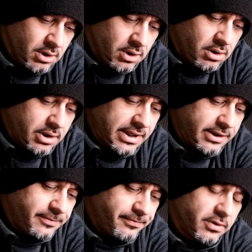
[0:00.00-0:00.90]

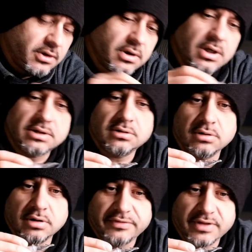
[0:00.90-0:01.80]
Okay, I don't know
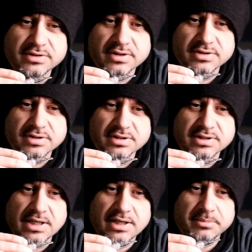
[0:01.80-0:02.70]
if this is
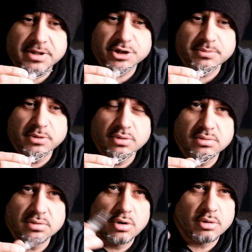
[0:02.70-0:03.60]
Stellar Magic Moon
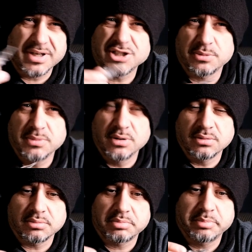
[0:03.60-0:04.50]
or Magic Moon,
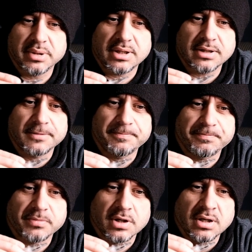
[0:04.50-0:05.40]
but
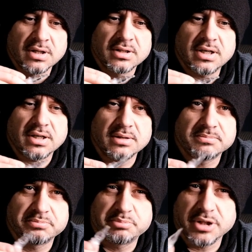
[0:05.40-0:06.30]
they're
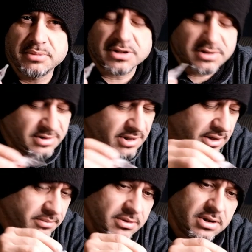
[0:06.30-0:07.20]
pretty much the
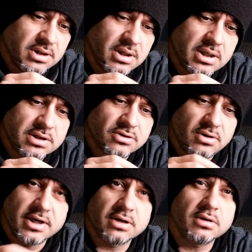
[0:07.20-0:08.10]
same. So
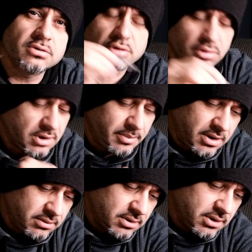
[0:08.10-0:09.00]
I'm going to talk
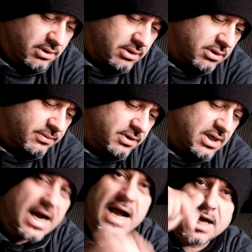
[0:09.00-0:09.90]
about the
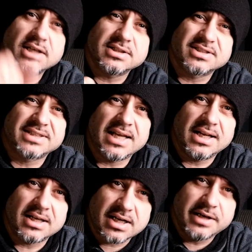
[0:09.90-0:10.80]

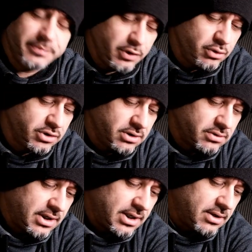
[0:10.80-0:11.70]
Stellar I'm using right now.